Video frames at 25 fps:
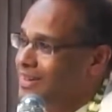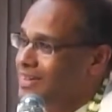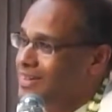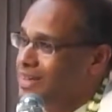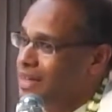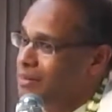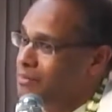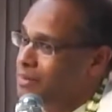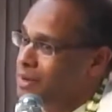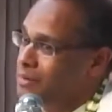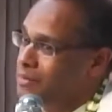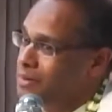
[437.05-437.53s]

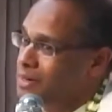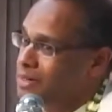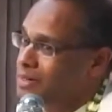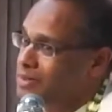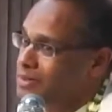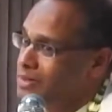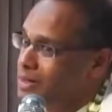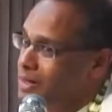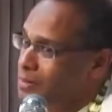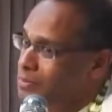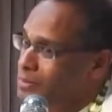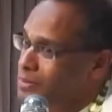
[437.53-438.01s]
There may be
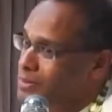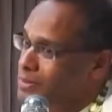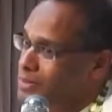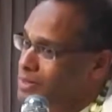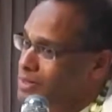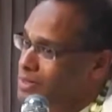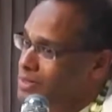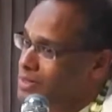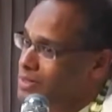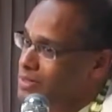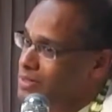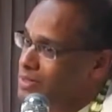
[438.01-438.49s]

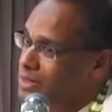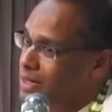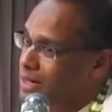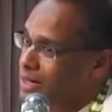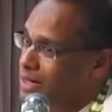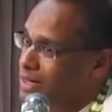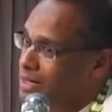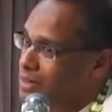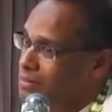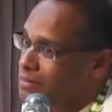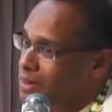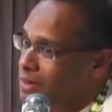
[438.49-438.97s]
discrepancies in
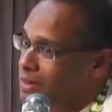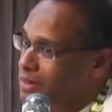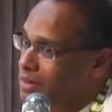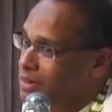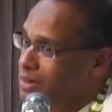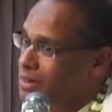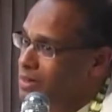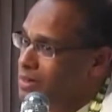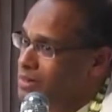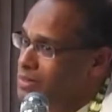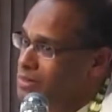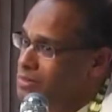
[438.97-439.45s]
chanting
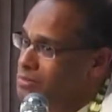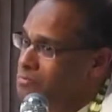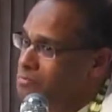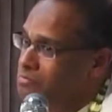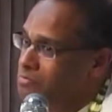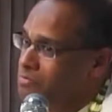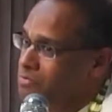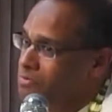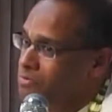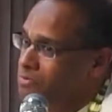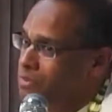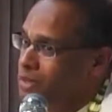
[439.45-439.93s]
mantras.
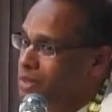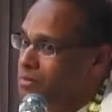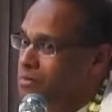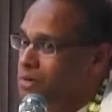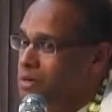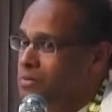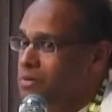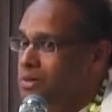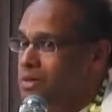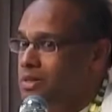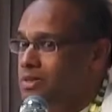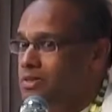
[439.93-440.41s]
There
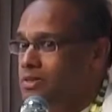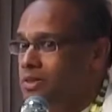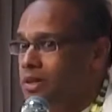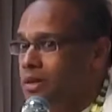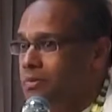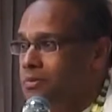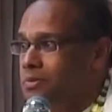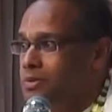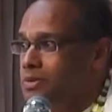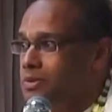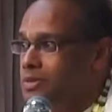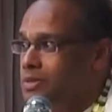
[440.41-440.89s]
may be
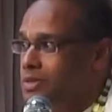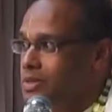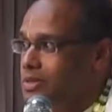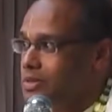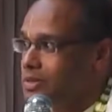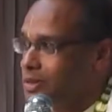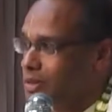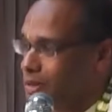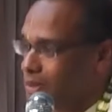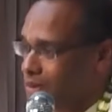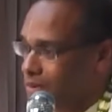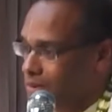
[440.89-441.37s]

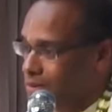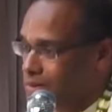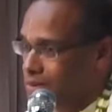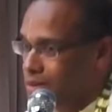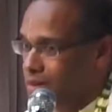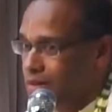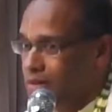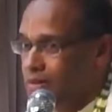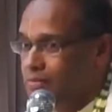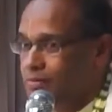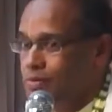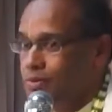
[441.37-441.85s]
discrepancies in the
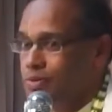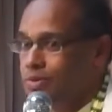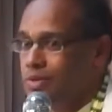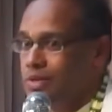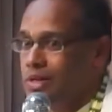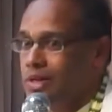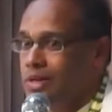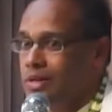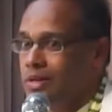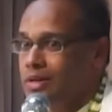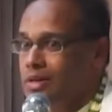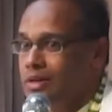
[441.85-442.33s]

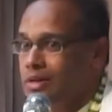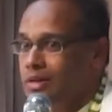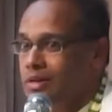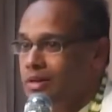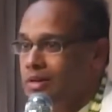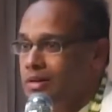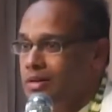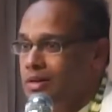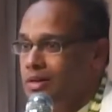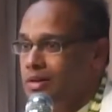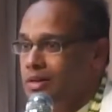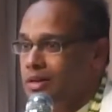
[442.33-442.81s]
sacrificial
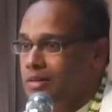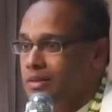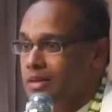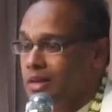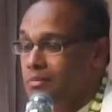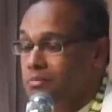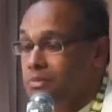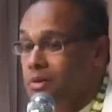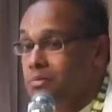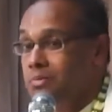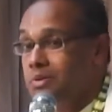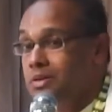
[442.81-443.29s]
arena.
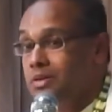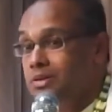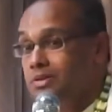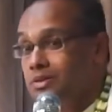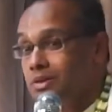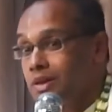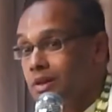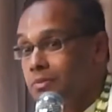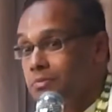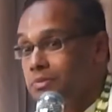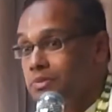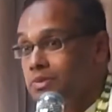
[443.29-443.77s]
There may be
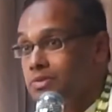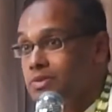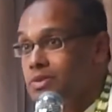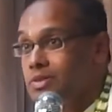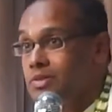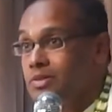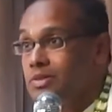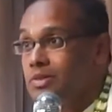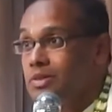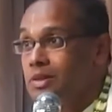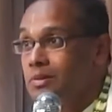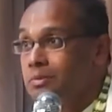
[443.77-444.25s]

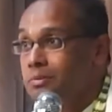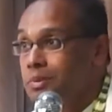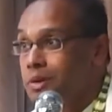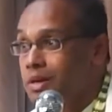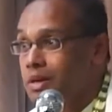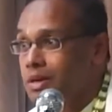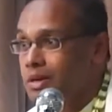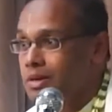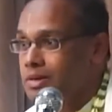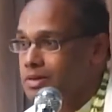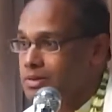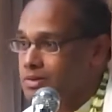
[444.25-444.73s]
discrepancies in the
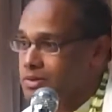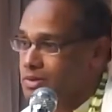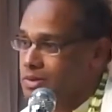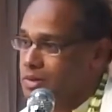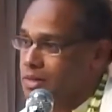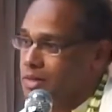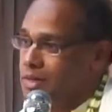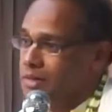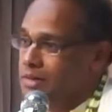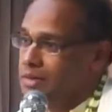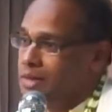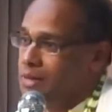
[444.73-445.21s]

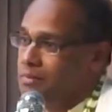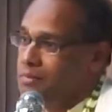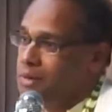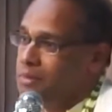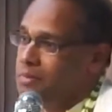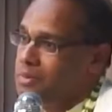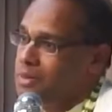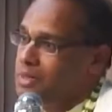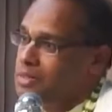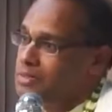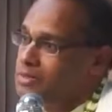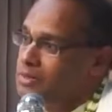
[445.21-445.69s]
place. There may
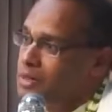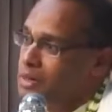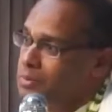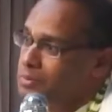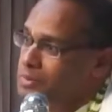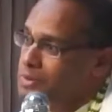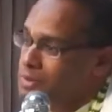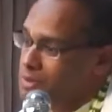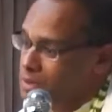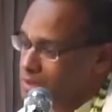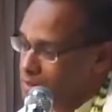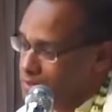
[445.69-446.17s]
be
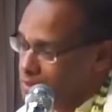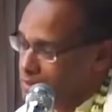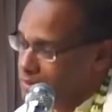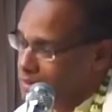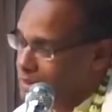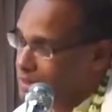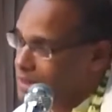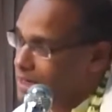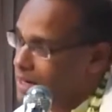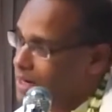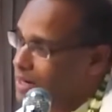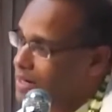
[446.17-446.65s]
discrepancies in
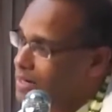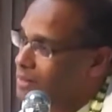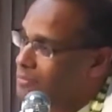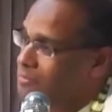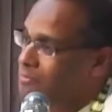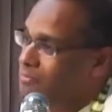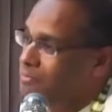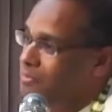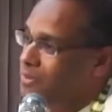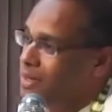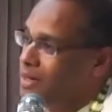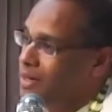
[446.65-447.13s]
the
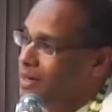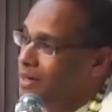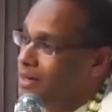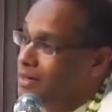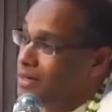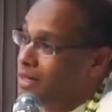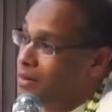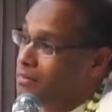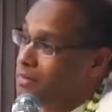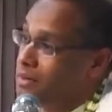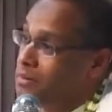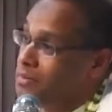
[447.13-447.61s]
time.
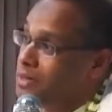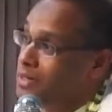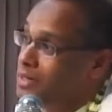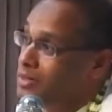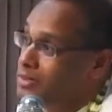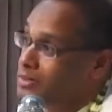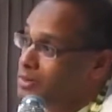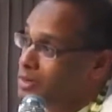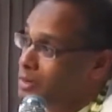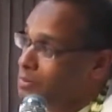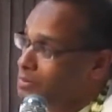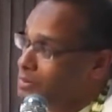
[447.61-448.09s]
There may be
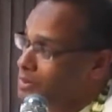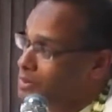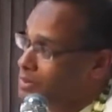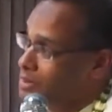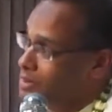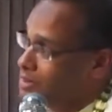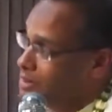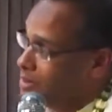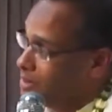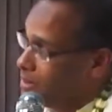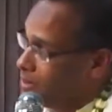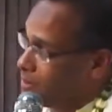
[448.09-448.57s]

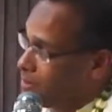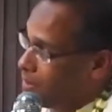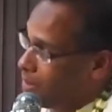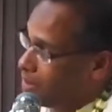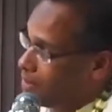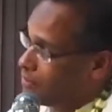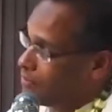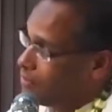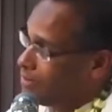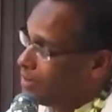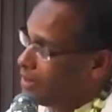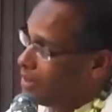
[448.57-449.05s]
discrepancies in the
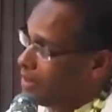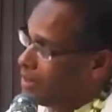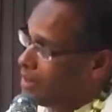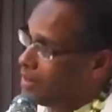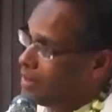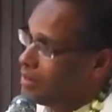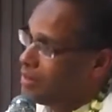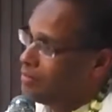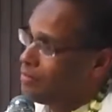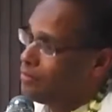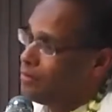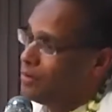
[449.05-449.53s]

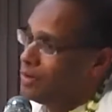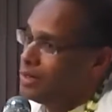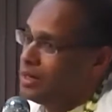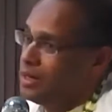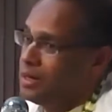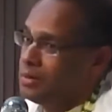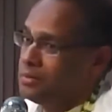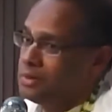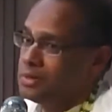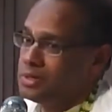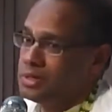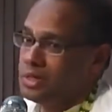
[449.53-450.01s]
paraphernalia for the
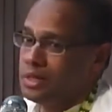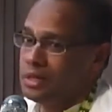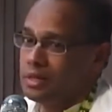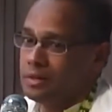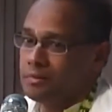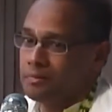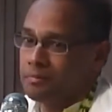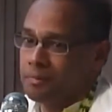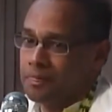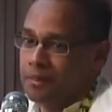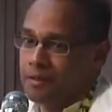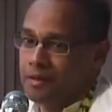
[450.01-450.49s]

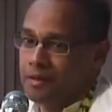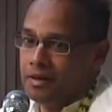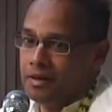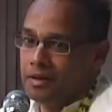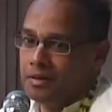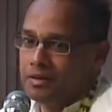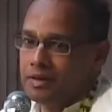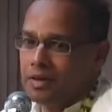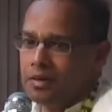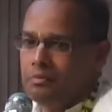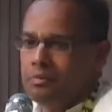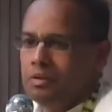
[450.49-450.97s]
Abhishek.
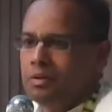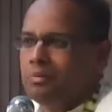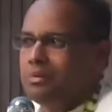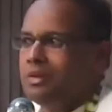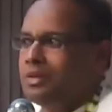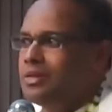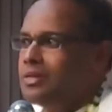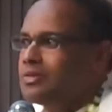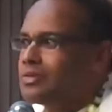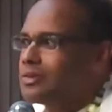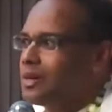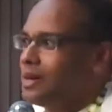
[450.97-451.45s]
There may
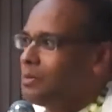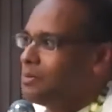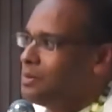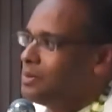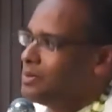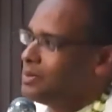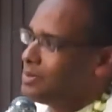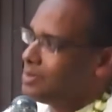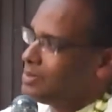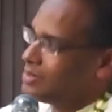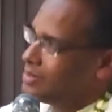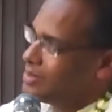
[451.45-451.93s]
be
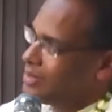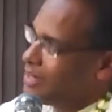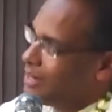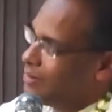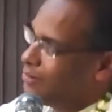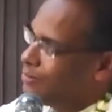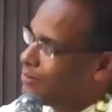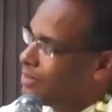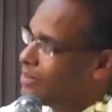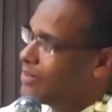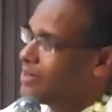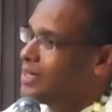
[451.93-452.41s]
discrepancies in
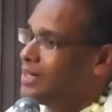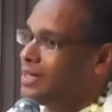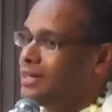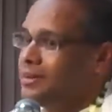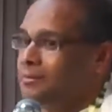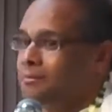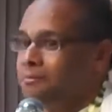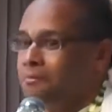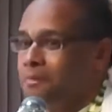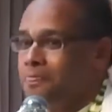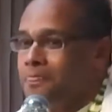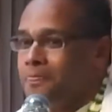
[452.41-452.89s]

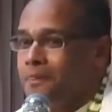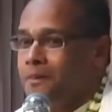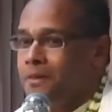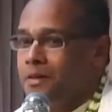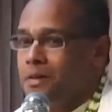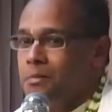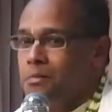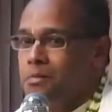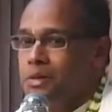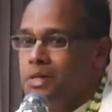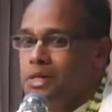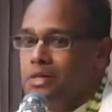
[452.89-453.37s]
everything.
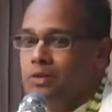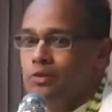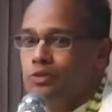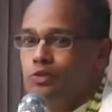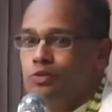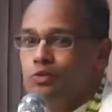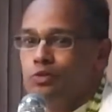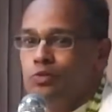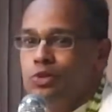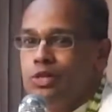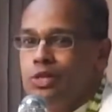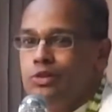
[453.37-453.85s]
But as
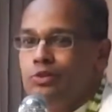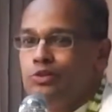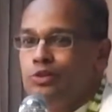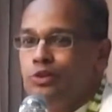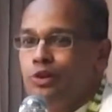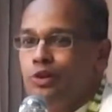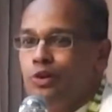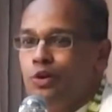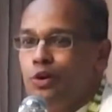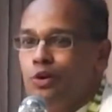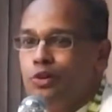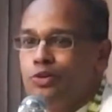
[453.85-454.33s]
soon as
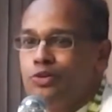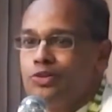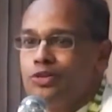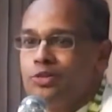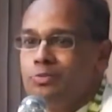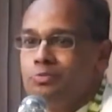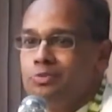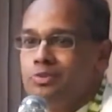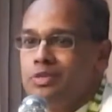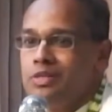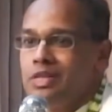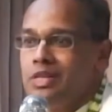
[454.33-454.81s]
your
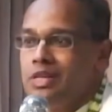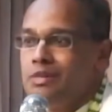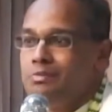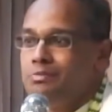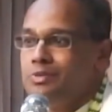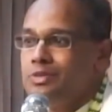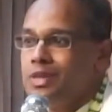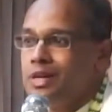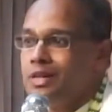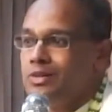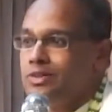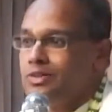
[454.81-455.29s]
Lordship's
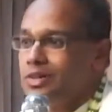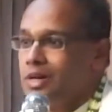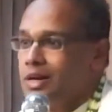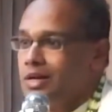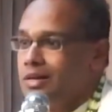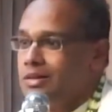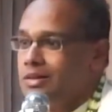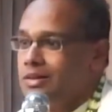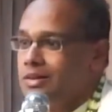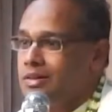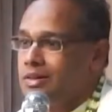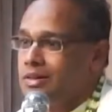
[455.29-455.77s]
names are
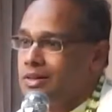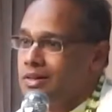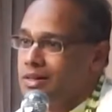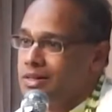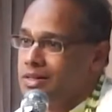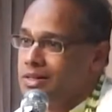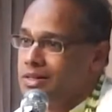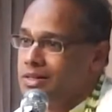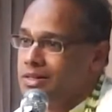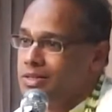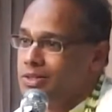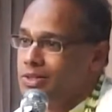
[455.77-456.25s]
chanted,
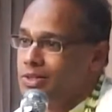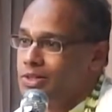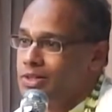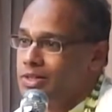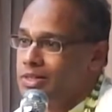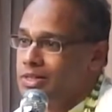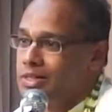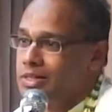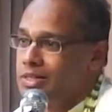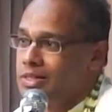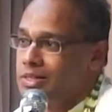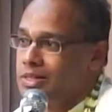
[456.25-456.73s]
Hare
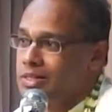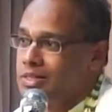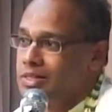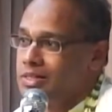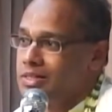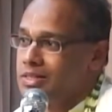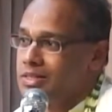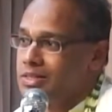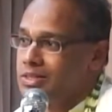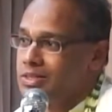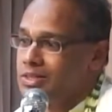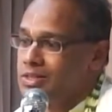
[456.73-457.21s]
Krishna,
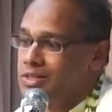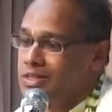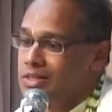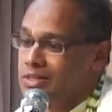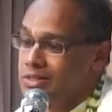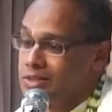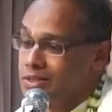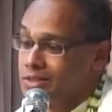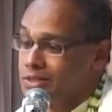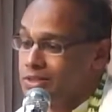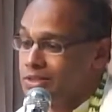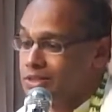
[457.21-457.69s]

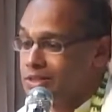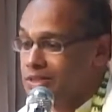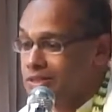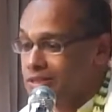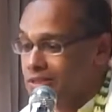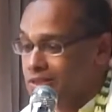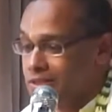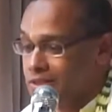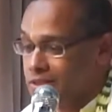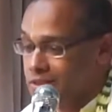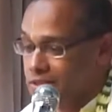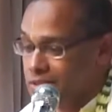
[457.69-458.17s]
Krishna
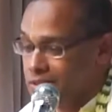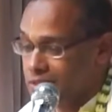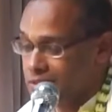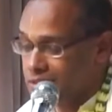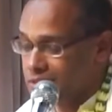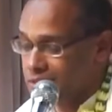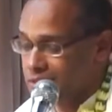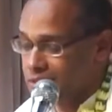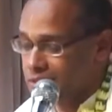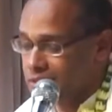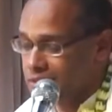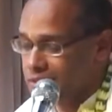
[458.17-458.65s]

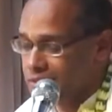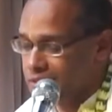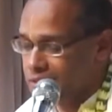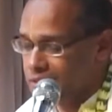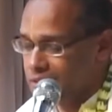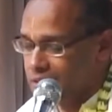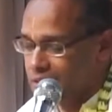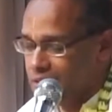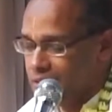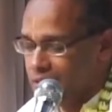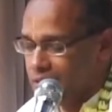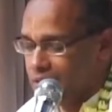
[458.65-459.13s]
Krishna, Hare
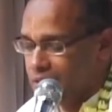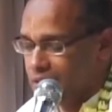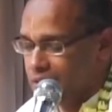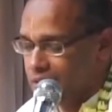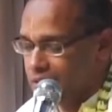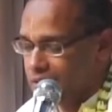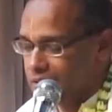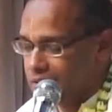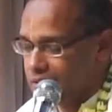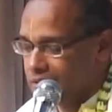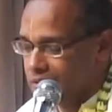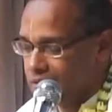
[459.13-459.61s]
Hare,
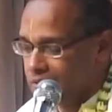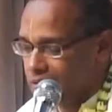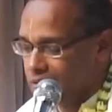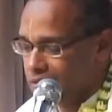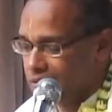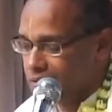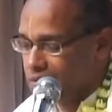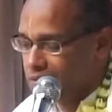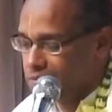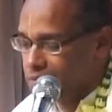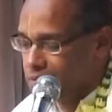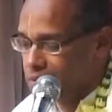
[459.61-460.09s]
Hare
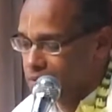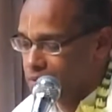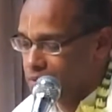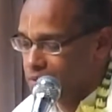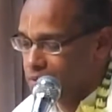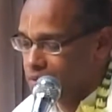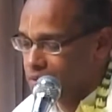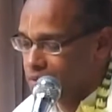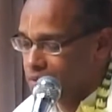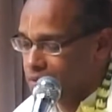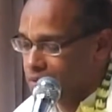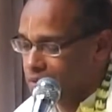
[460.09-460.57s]
Rama,
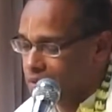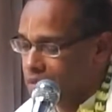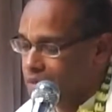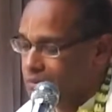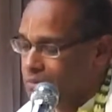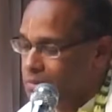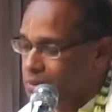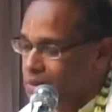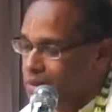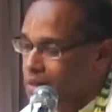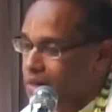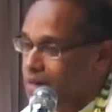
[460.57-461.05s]

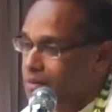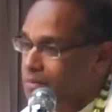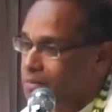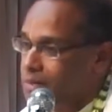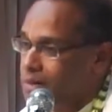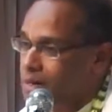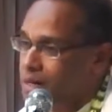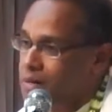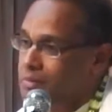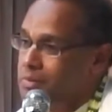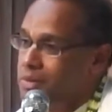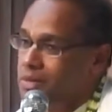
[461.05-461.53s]

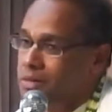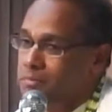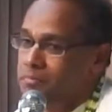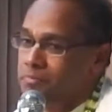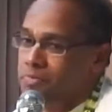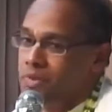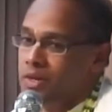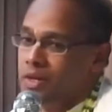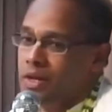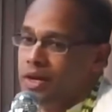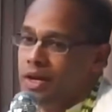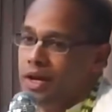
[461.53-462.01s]
Rama
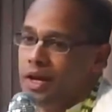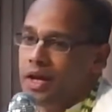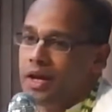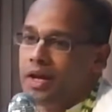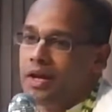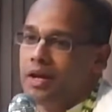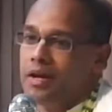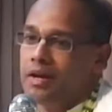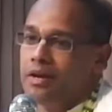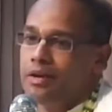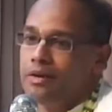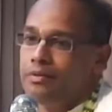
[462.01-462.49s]
Rama,
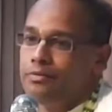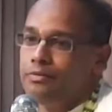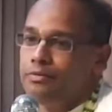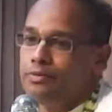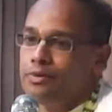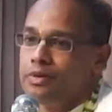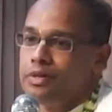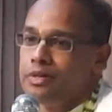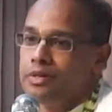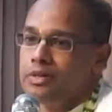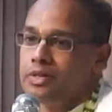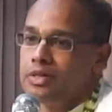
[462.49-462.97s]

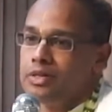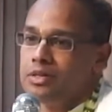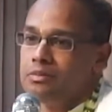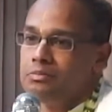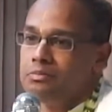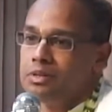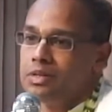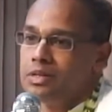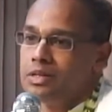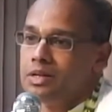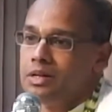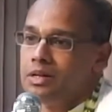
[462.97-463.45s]

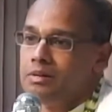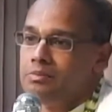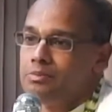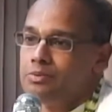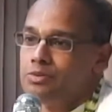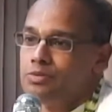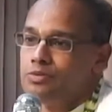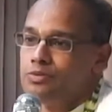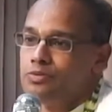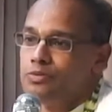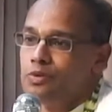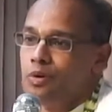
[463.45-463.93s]
everything
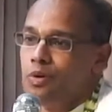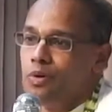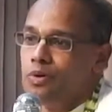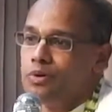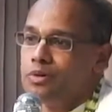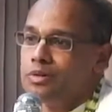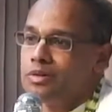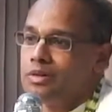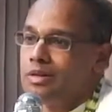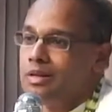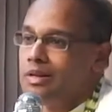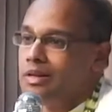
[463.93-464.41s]
becomes
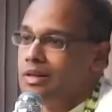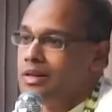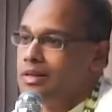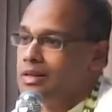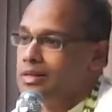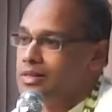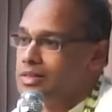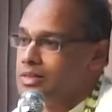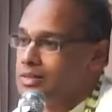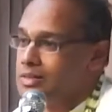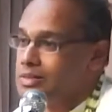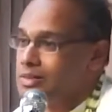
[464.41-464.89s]

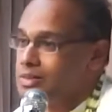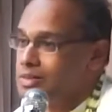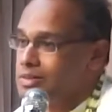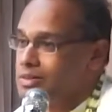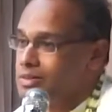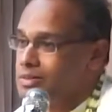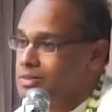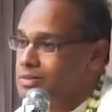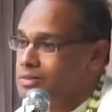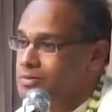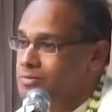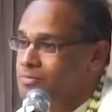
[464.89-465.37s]

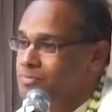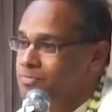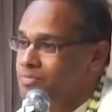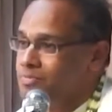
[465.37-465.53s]
faultless.